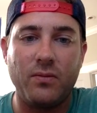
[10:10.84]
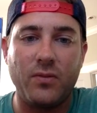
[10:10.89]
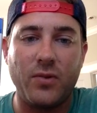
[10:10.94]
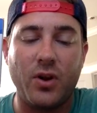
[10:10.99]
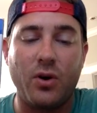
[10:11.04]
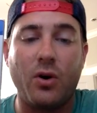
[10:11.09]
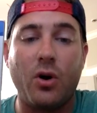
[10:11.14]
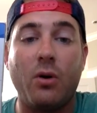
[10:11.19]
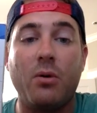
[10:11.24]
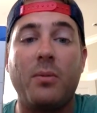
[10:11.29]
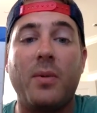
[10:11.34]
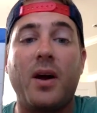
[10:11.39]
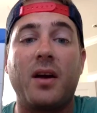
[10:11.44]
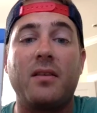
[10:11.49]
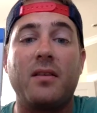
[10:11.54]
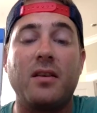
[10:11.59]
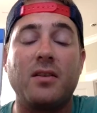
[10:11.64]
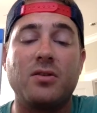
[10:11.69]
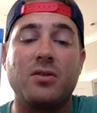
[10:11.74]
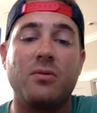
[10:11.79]
they'll call me back
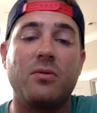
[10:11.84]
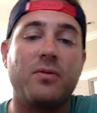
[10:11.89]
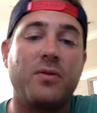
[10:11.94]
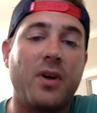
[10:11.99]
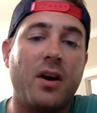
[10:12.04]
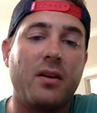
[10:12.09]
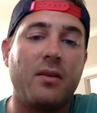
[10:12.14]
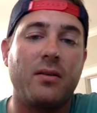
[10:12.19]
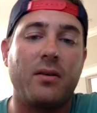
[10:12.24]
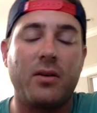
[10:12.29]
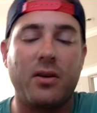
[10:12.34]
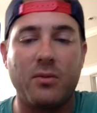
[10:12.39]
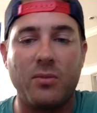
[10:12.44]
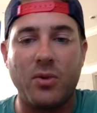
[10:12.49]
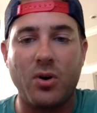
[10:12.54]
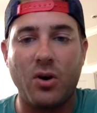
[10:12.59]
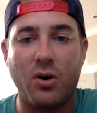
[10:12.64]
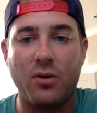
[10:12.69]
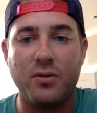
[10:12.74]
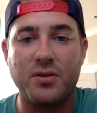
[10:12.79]
in the interim. If not, I'll give them
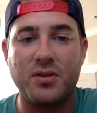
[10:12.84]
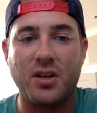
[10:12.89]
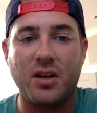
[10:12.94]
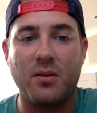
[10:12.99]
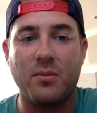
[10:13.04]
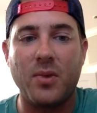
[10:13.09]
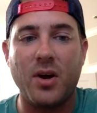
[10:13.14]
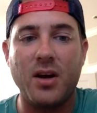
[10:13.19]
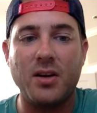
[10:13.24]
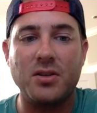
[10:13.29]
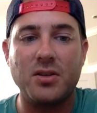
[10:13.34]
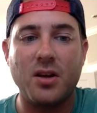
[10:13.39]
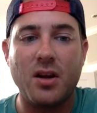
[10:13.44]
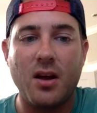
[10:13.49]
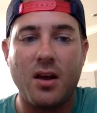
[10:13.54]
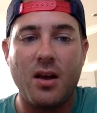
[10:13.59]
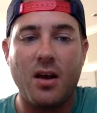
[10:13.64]
a call in the second batch.